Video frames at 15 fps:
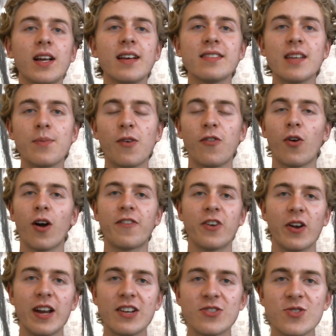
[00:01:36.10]
I said before, if
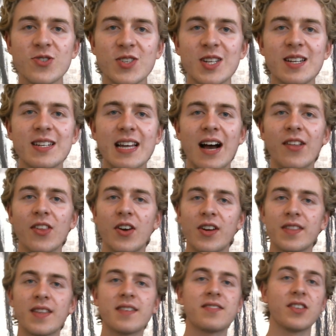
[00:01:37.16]
you're interested in
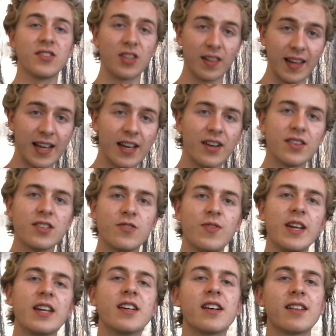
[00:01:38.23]
downloading this, there's a link under this
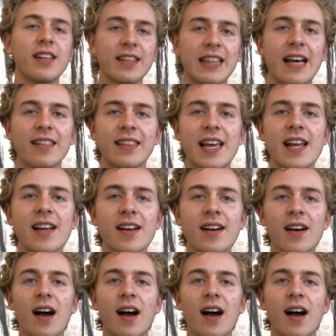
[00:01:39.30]
video. You click that link.